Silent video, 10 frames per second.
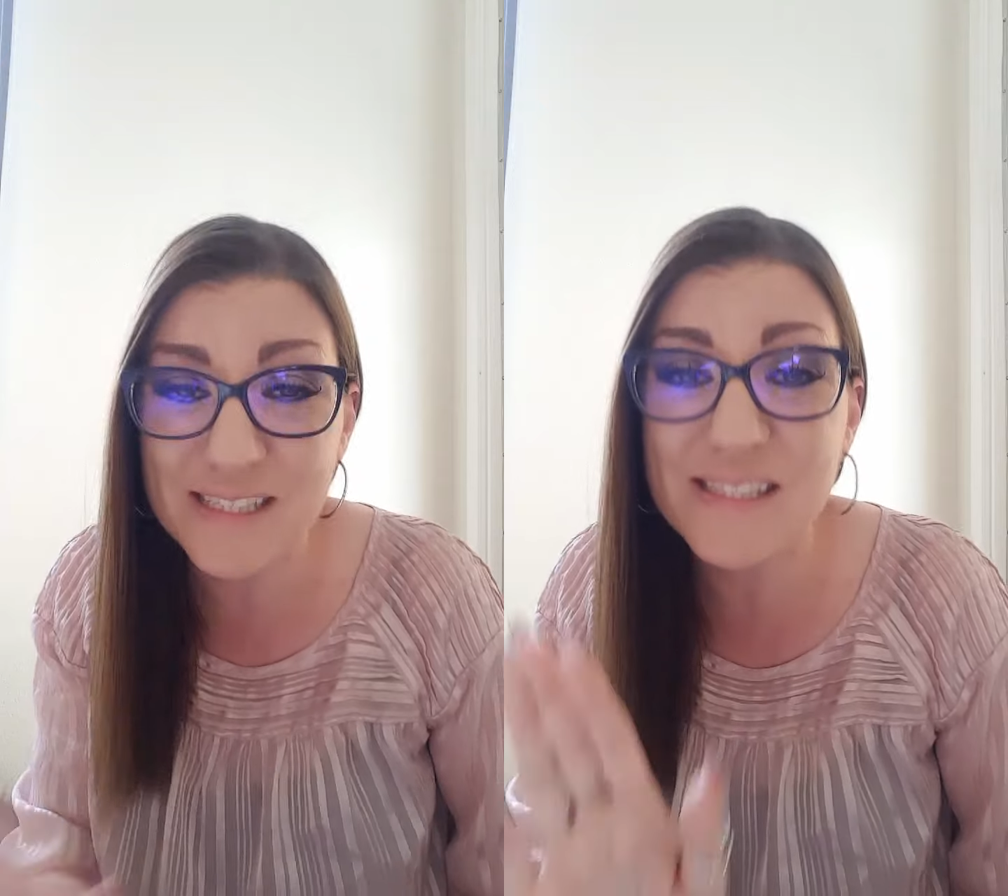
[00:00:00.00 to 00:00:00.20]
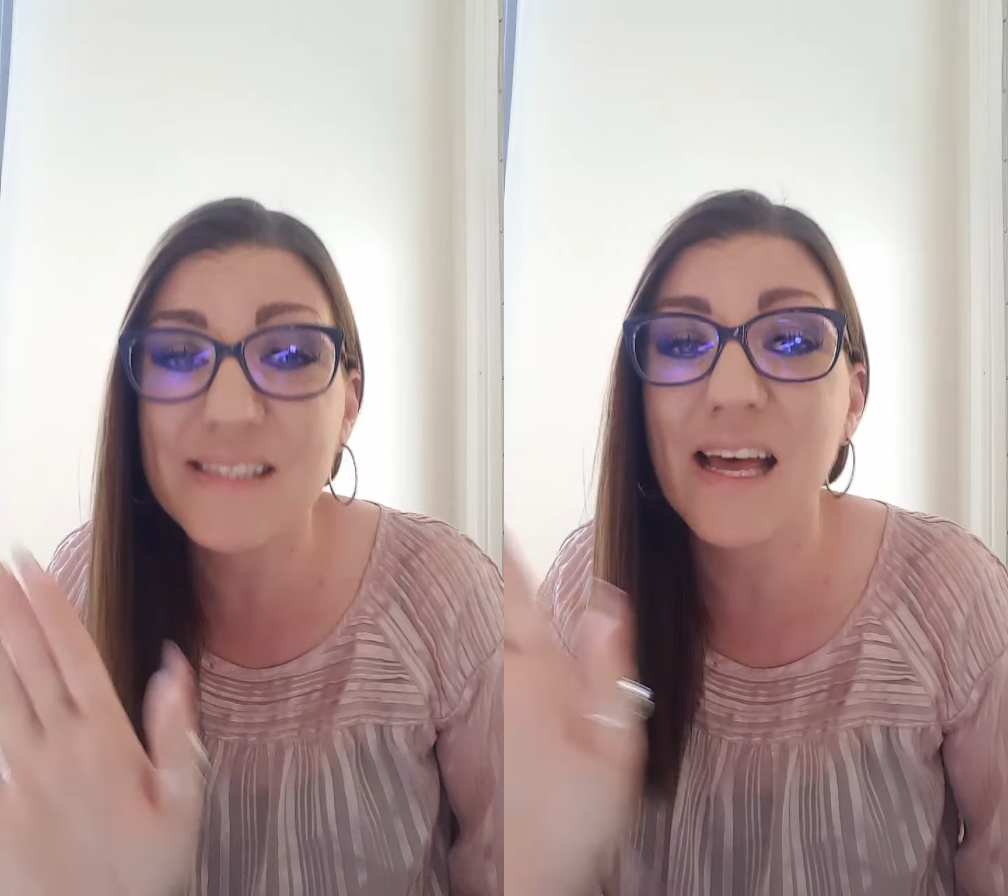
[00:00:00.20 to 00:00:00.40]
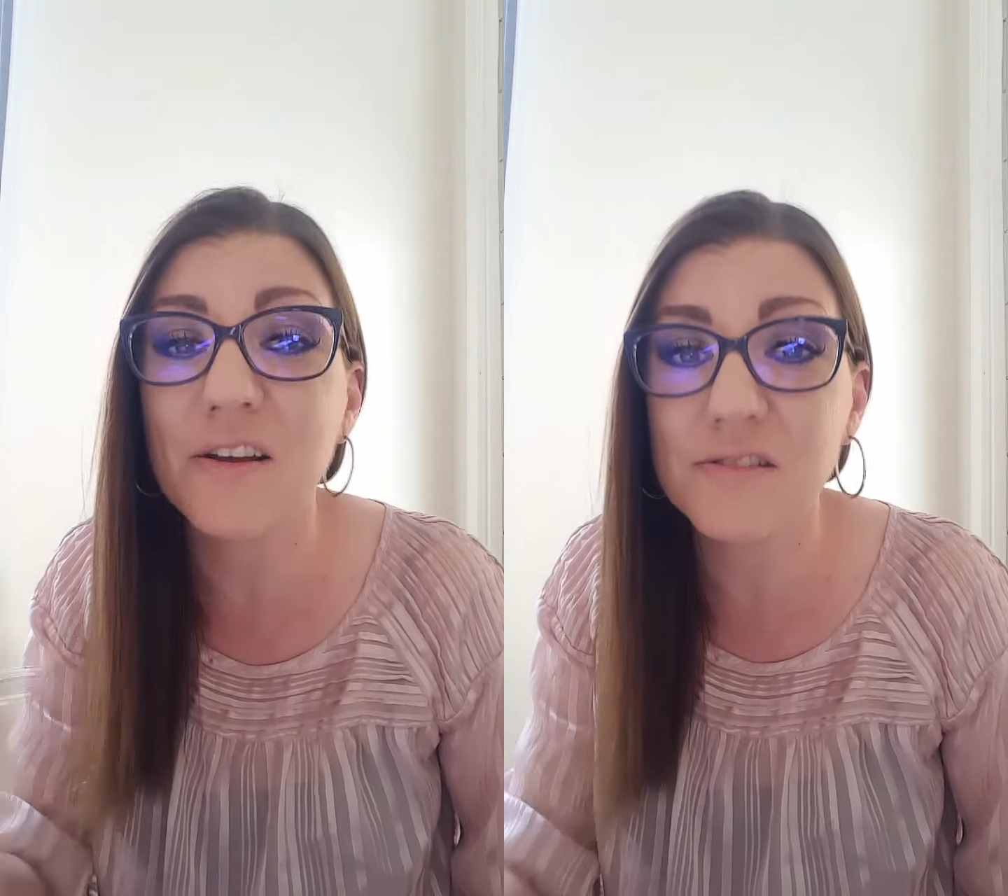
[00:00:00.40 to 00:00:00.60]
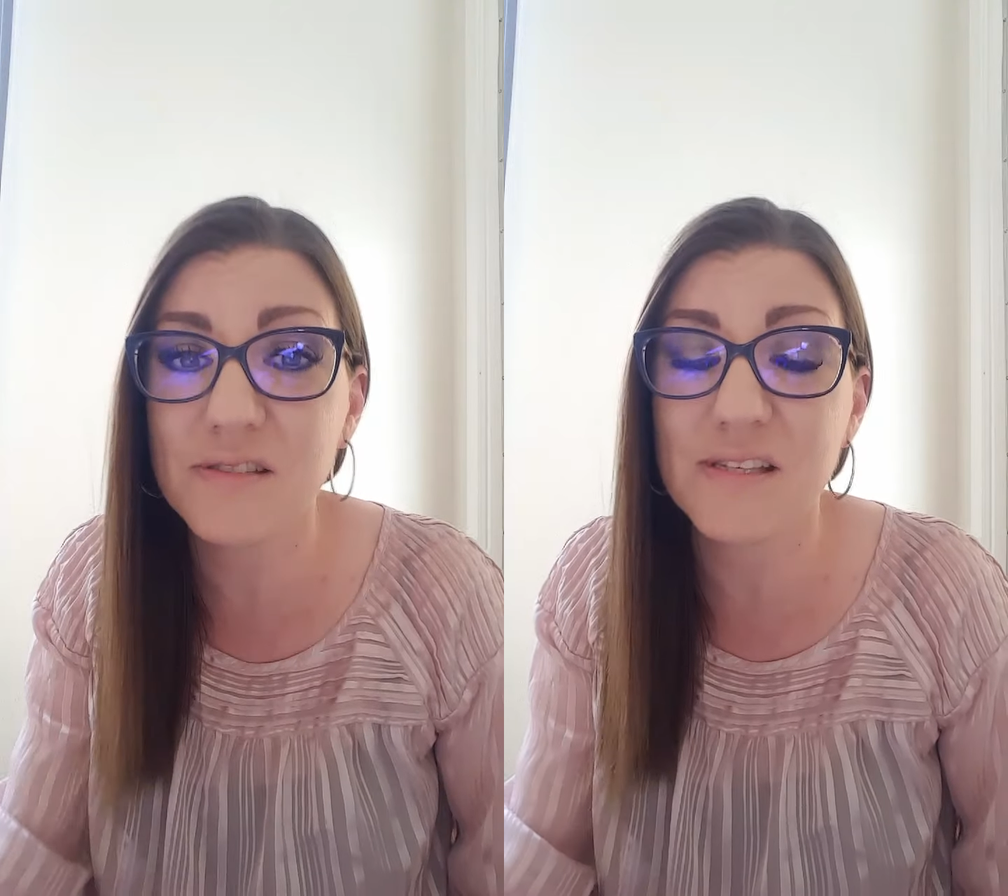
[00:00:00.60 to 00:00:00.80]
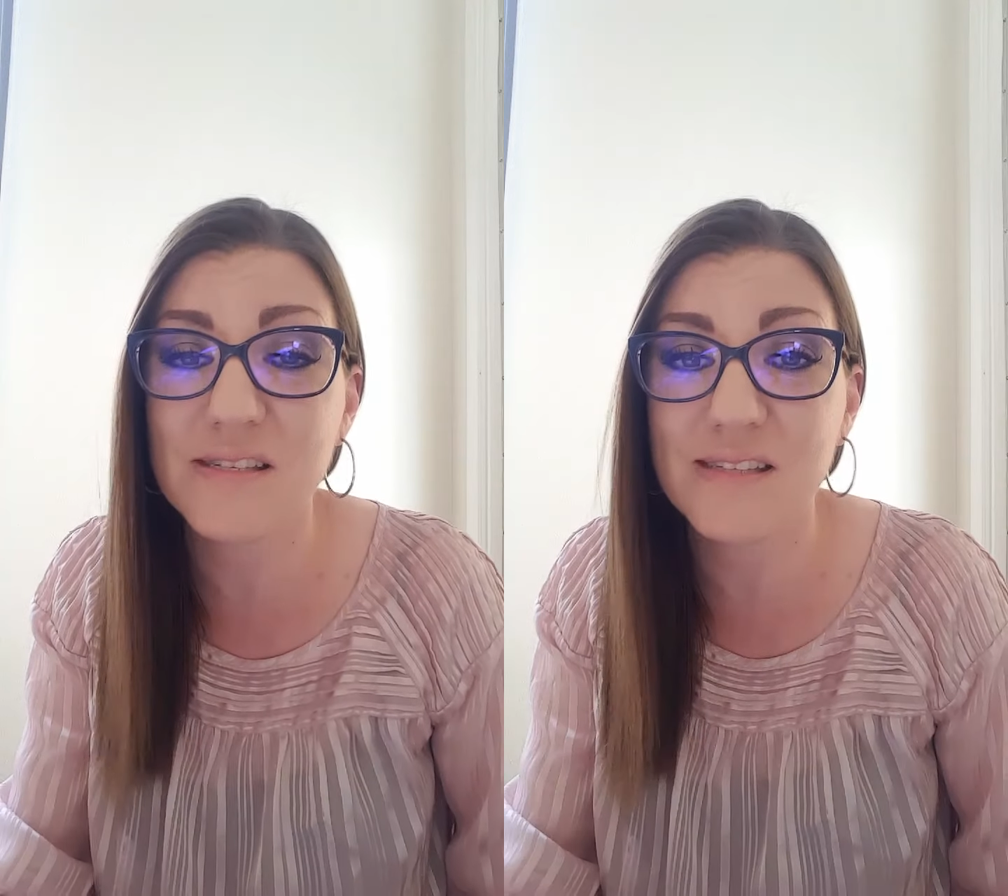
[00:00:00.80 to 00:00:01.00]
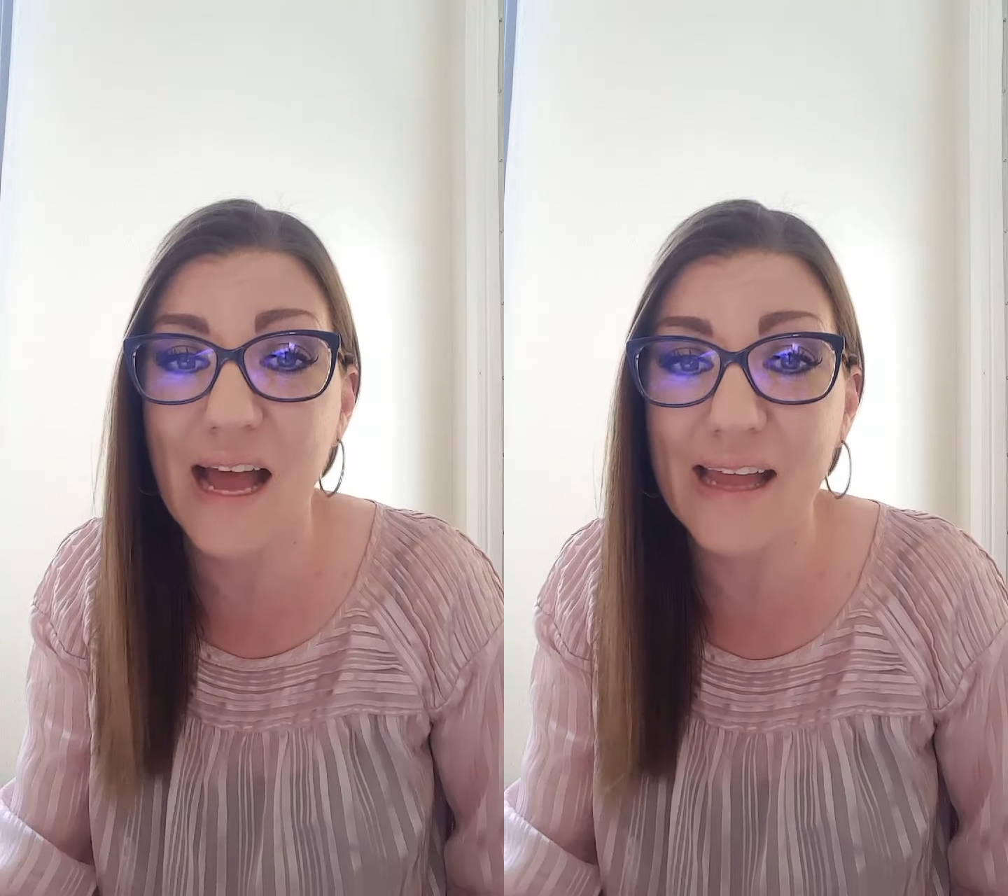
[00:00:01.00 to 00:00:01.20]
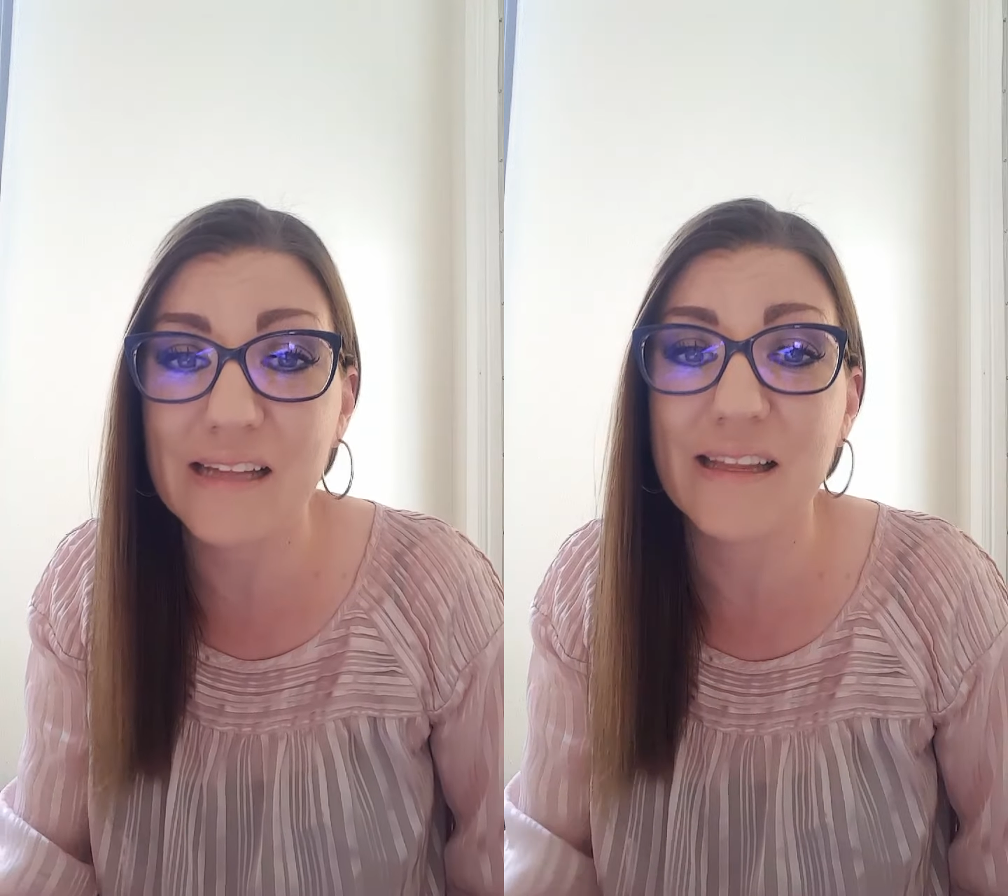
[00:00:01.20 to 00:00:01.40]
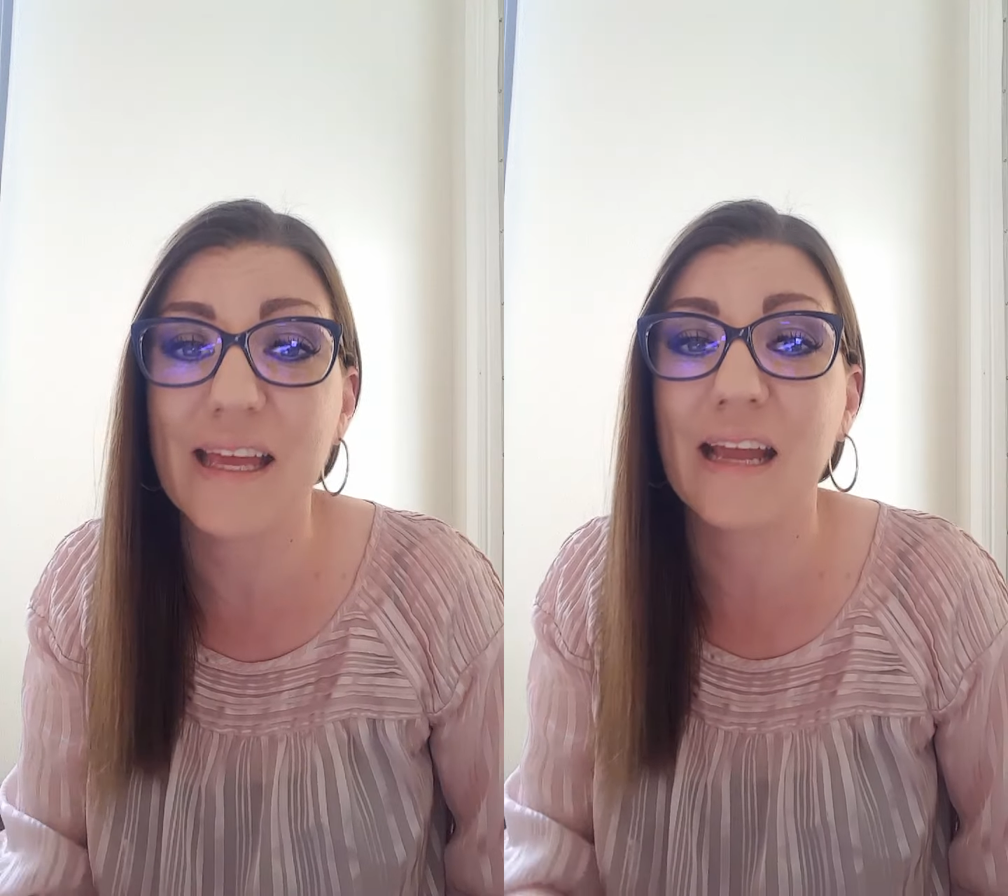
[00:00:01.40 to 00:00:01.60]
It sells the
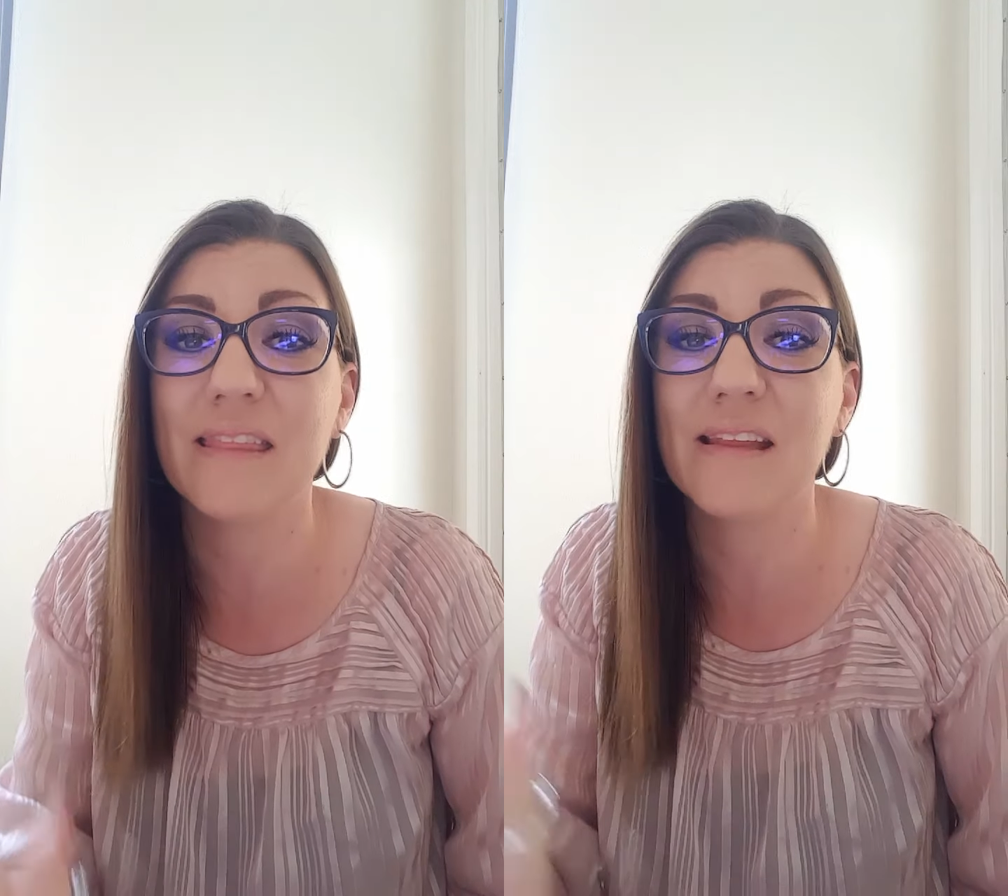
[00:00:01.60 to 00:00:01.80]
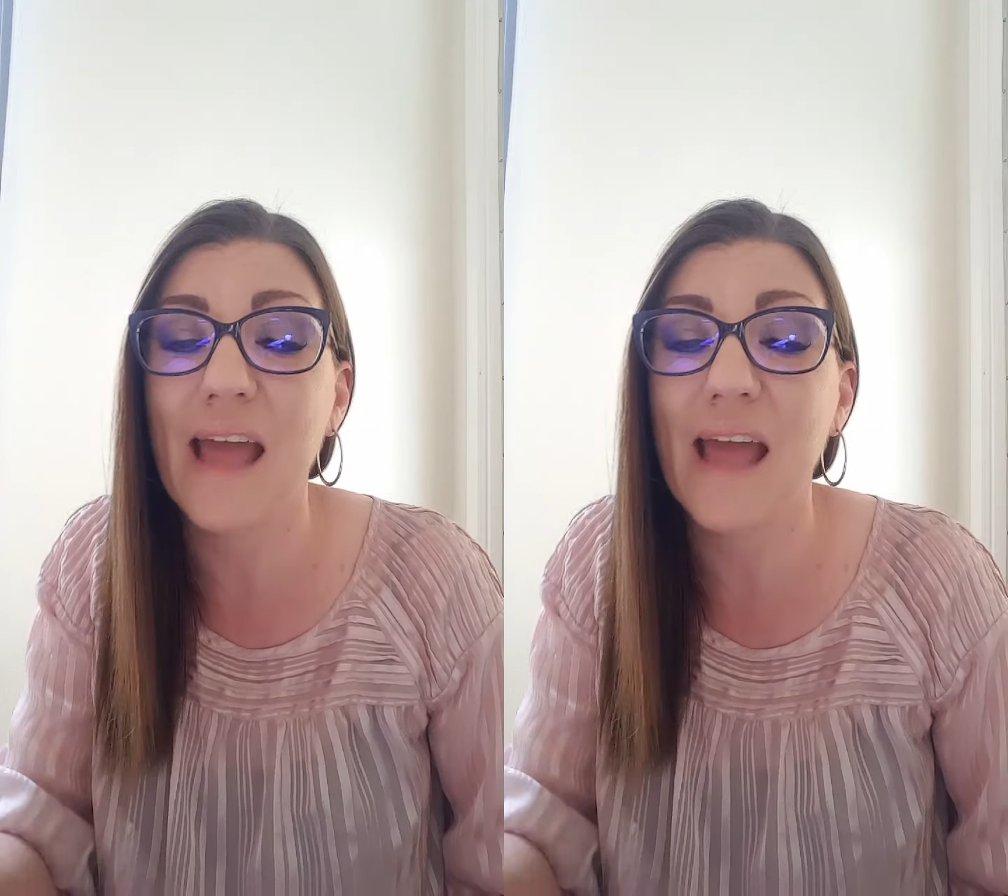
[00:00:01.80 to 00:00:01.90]
styling and